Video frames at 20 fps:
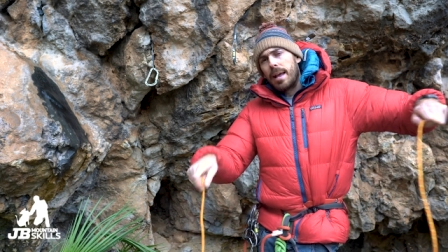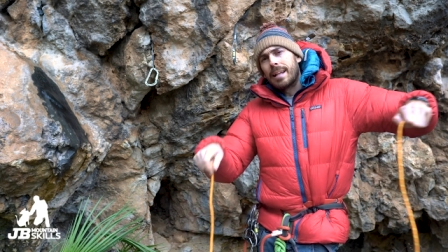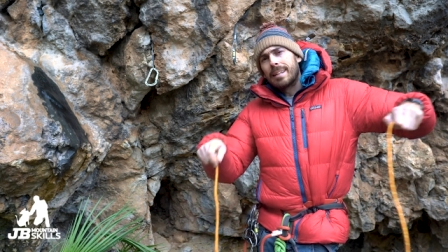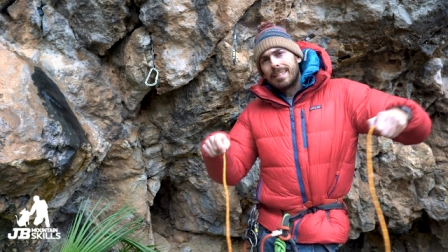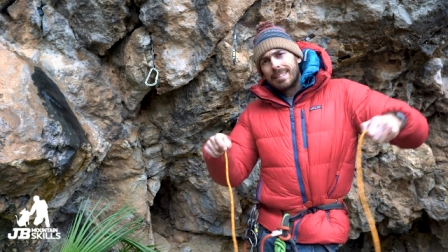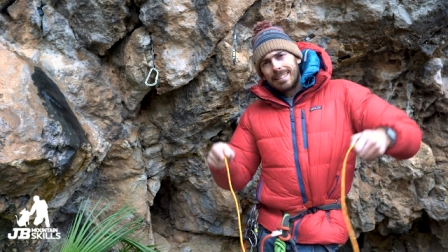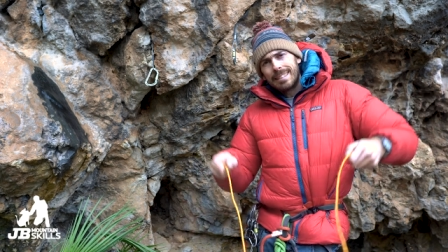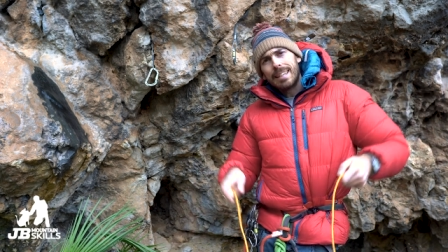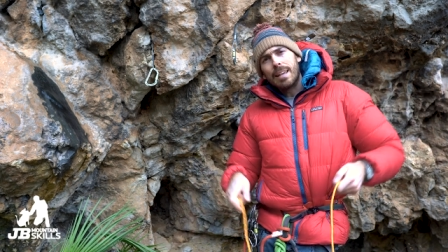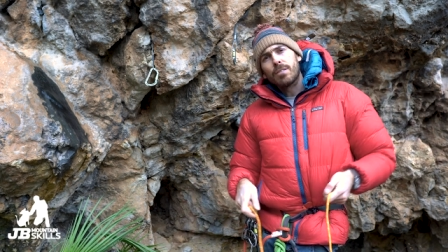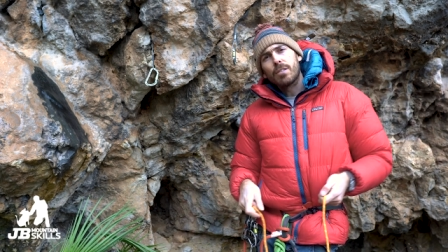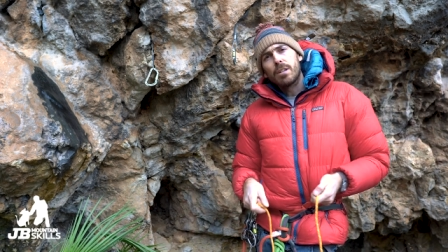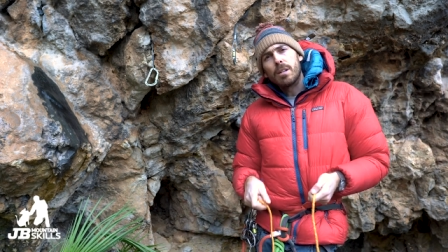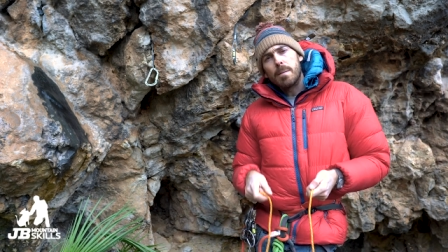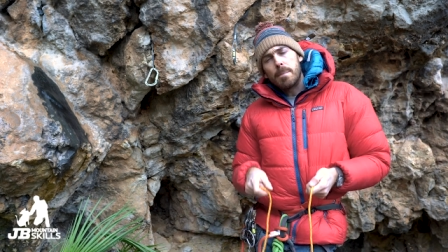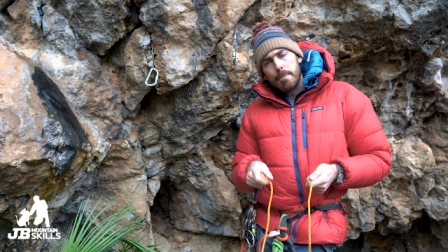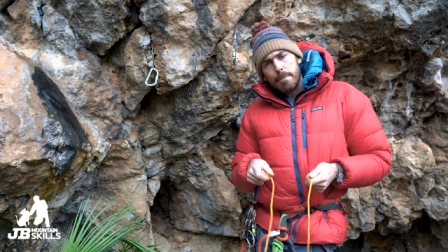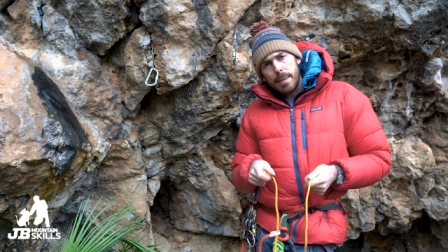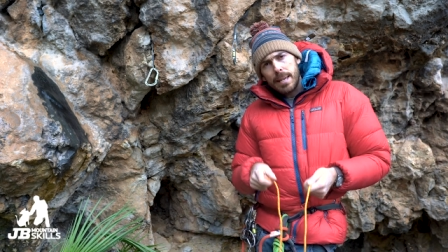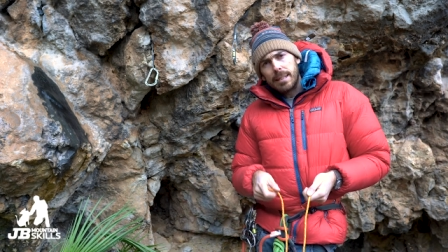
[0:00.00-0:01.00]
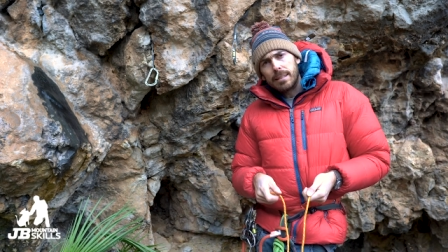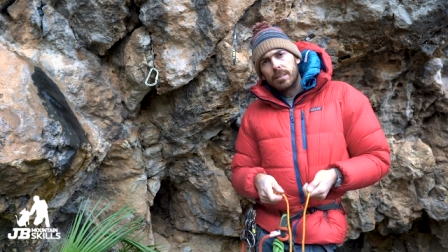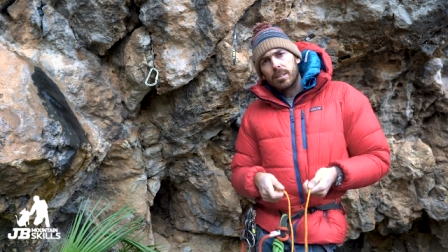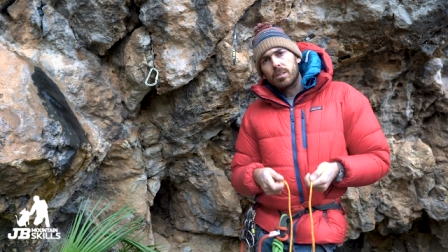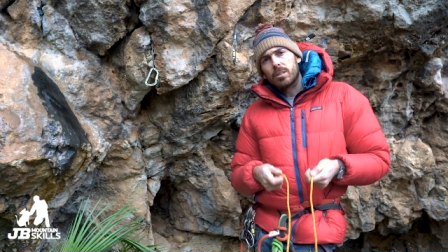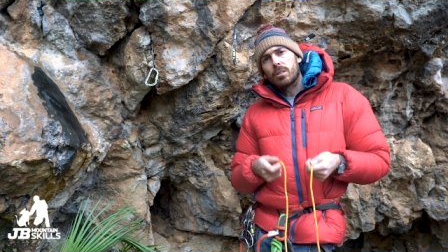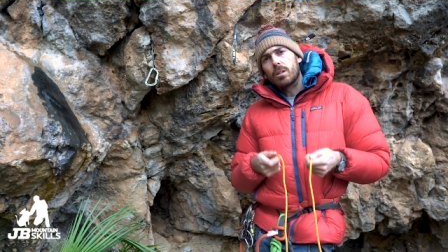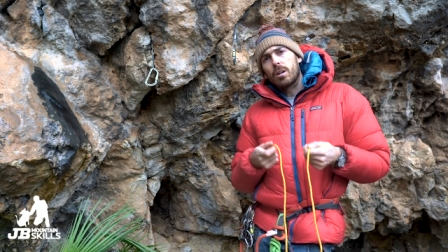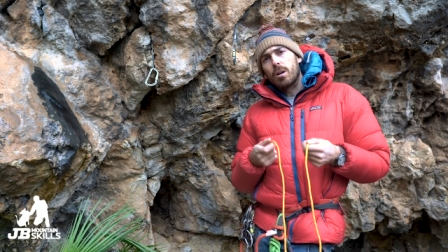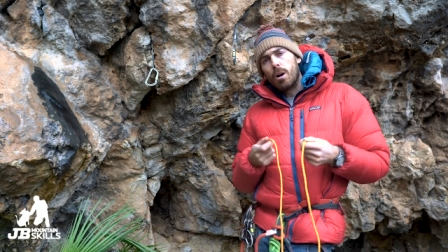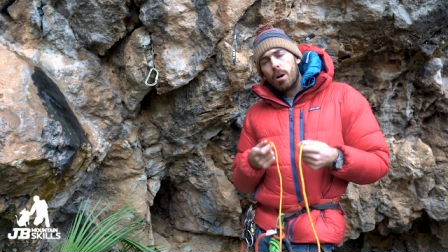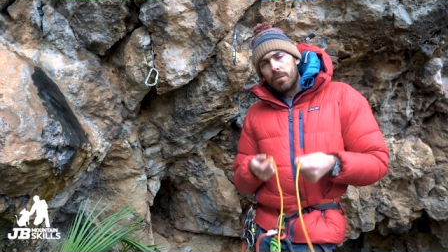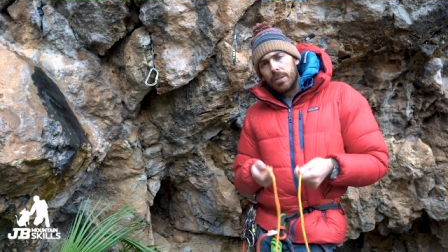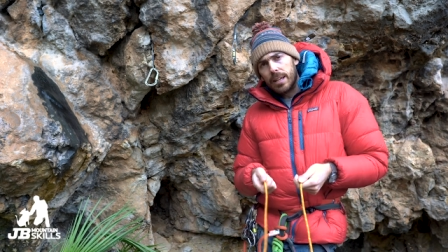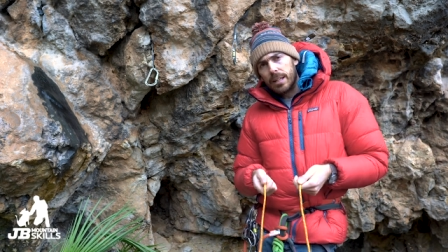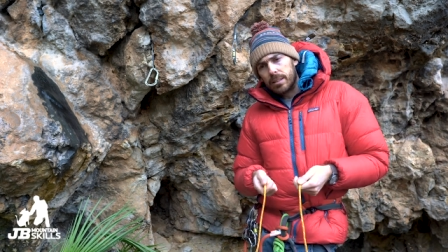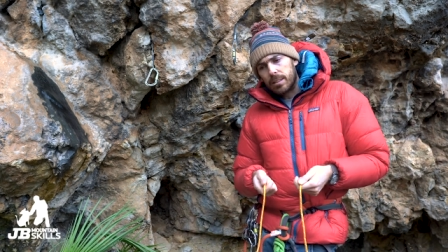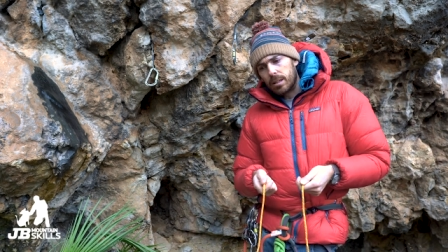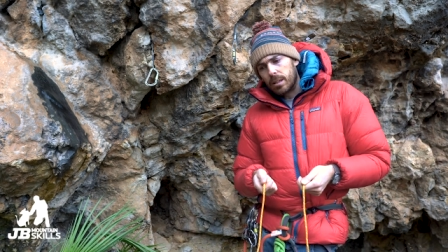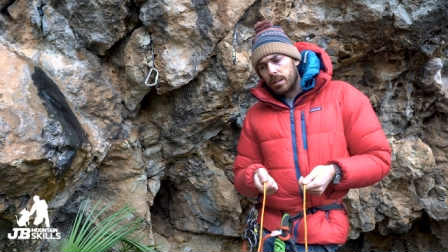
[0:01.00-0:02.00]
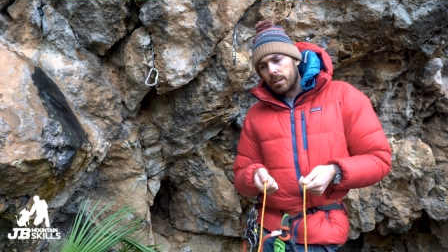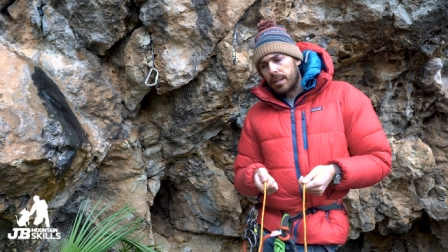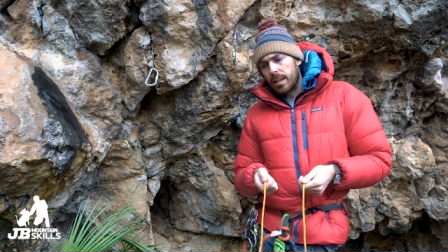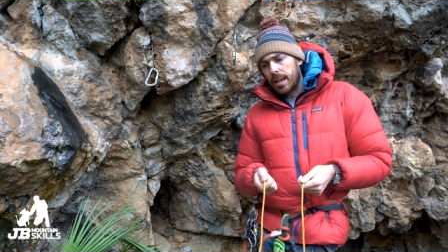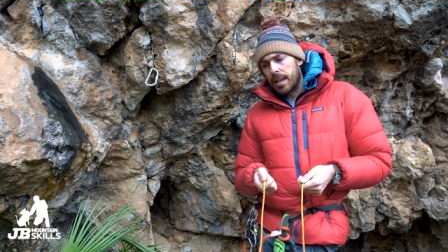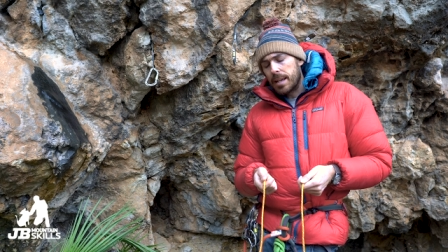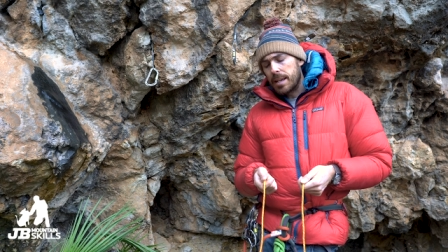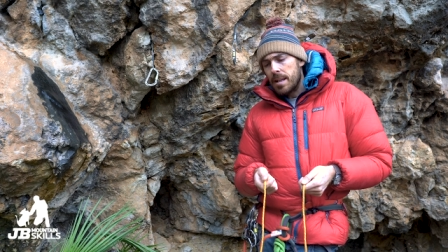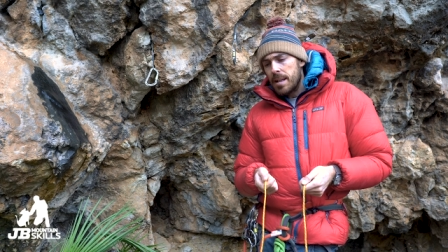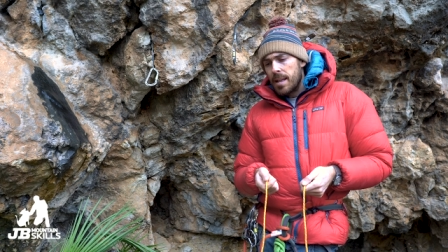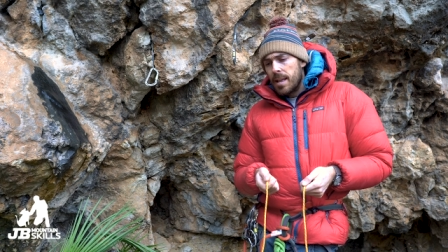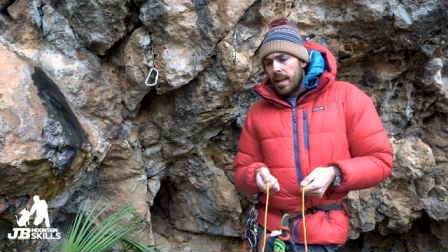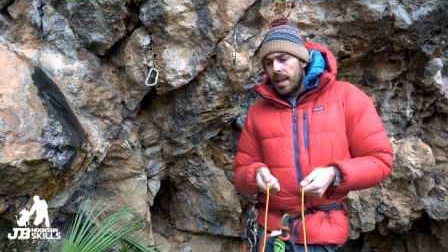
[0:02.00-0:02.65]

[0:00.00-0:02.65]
and 7 meters of it, okay?